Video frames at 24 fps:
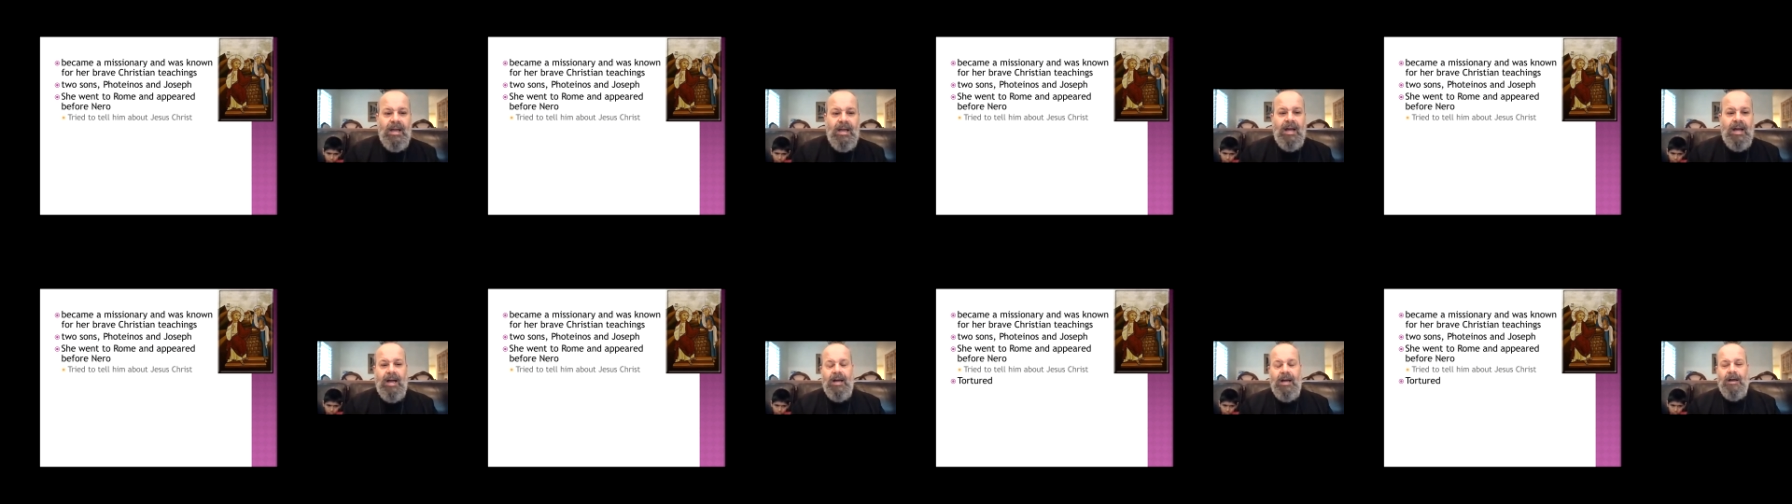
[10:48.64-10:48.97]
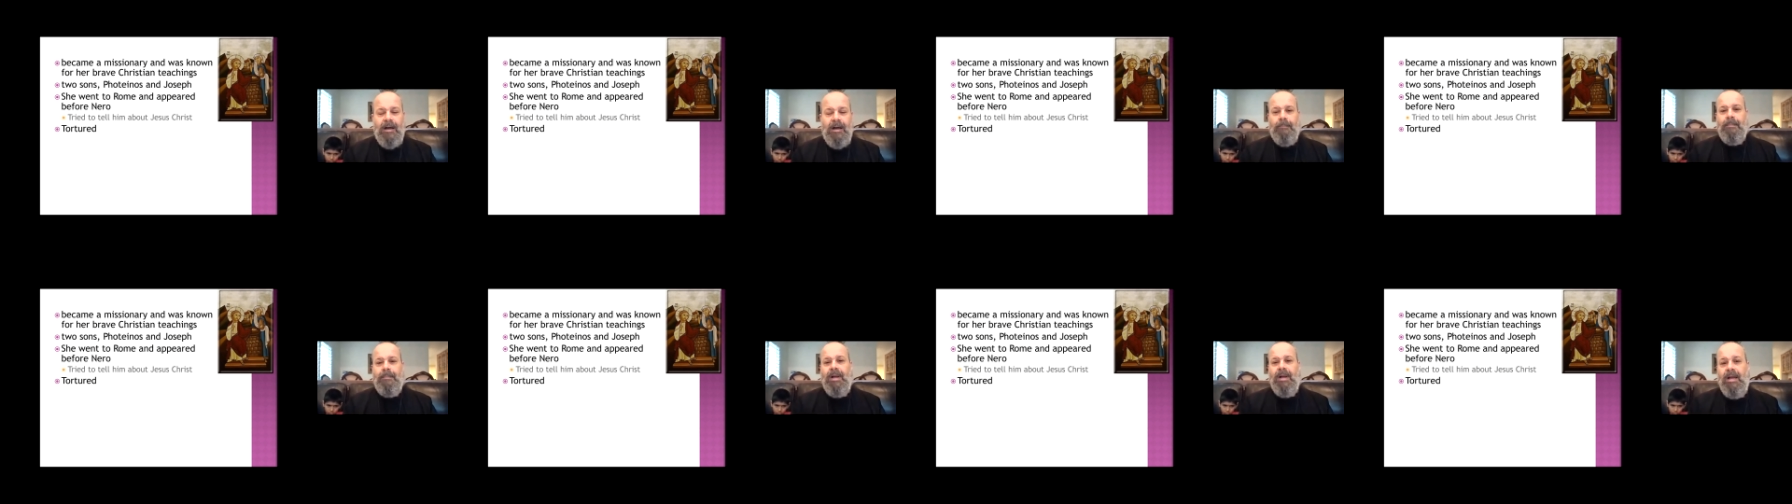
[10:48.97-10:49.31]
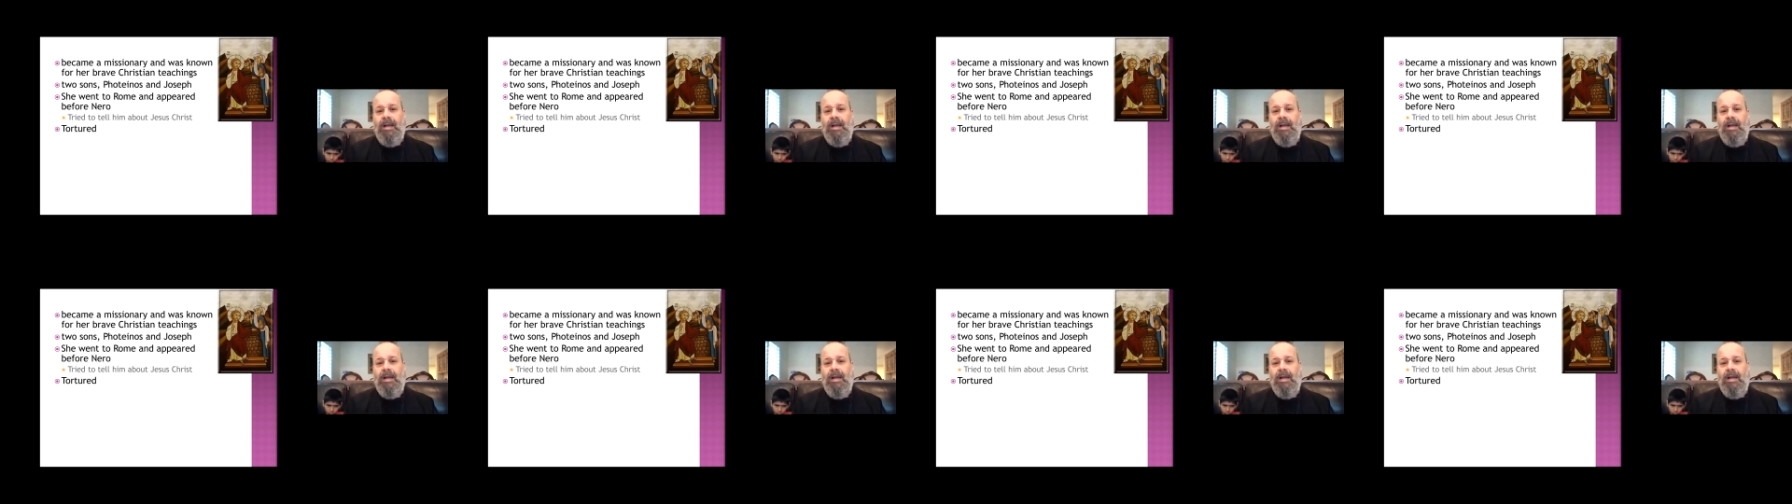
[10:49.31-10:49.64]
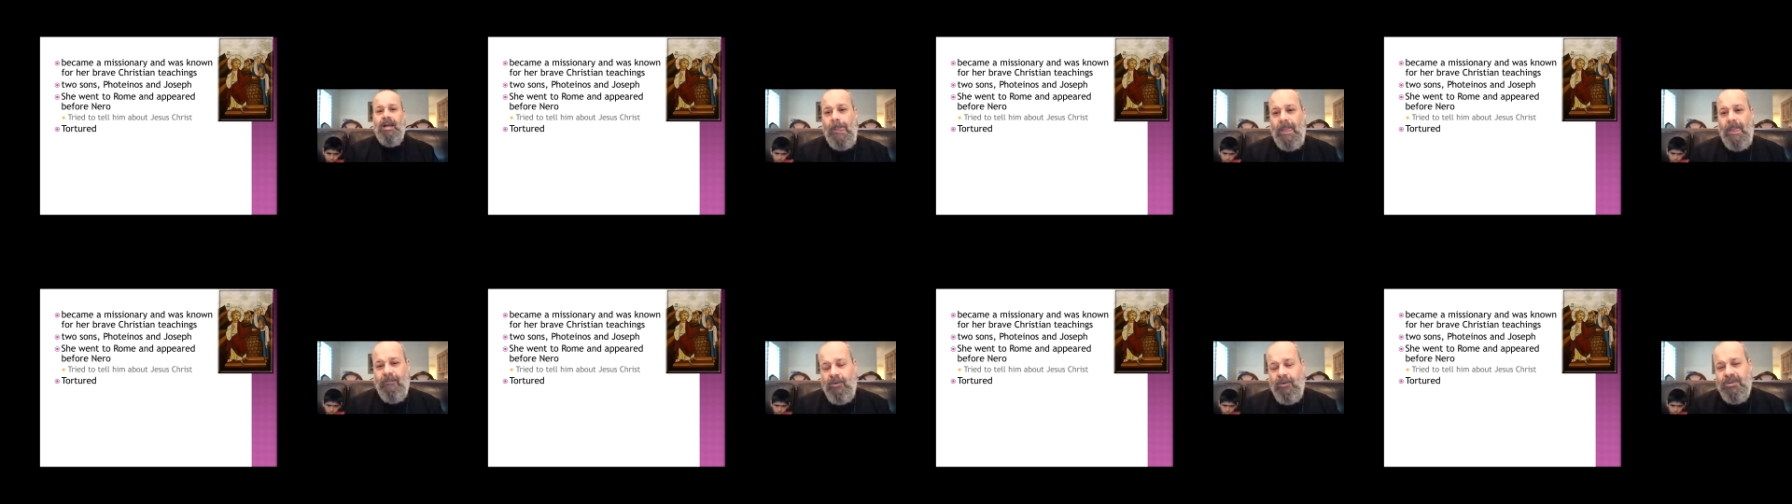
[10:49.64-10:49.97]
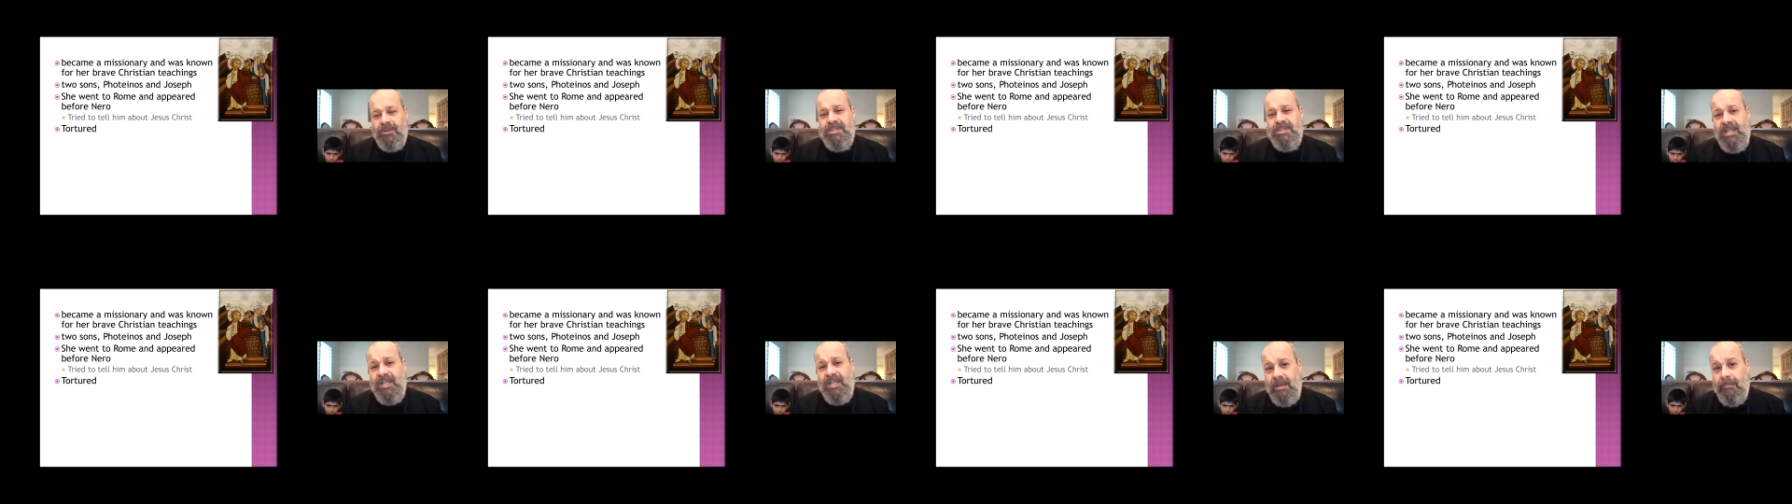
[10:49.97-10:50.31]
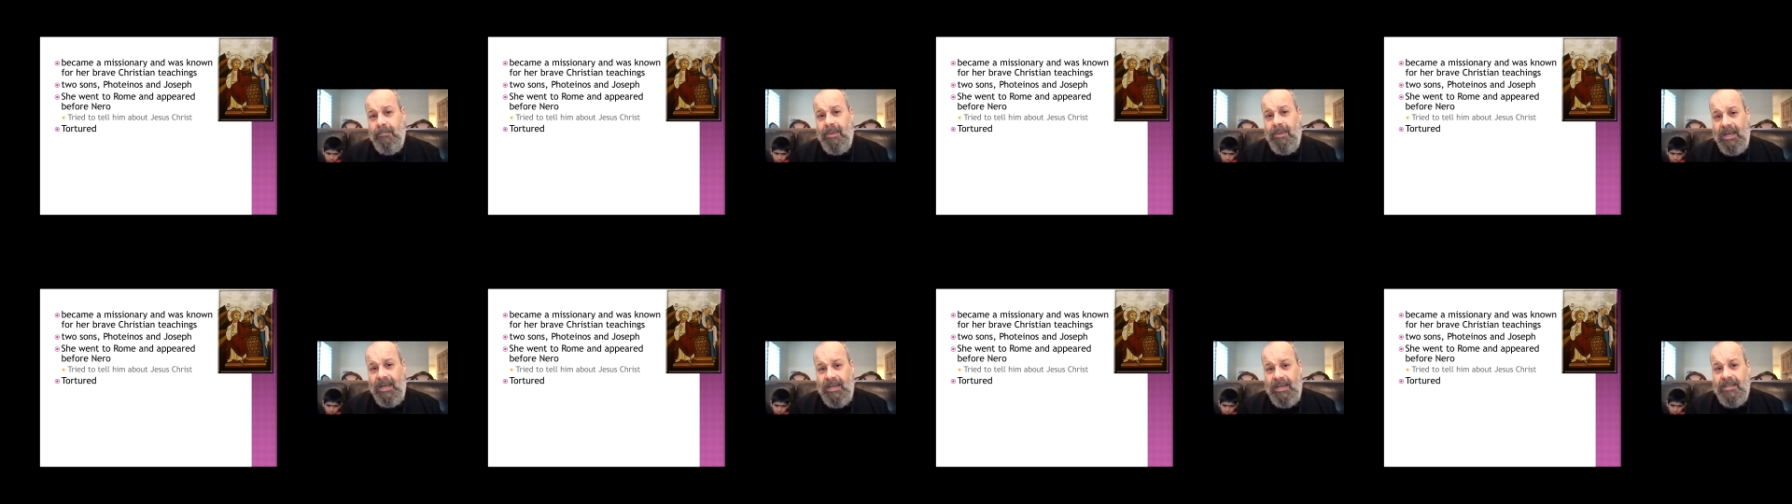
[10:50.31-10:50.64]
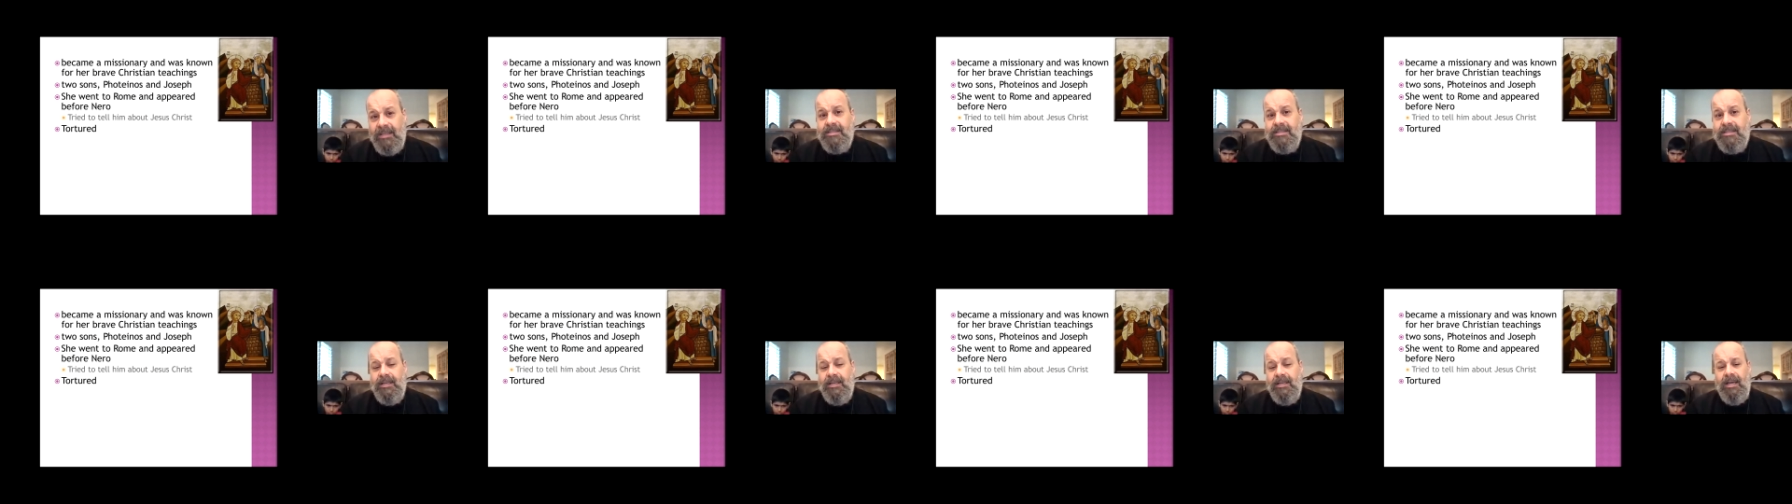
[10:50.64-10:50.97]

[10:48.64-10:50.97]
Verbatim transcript: Um, of course, he didn't buy it.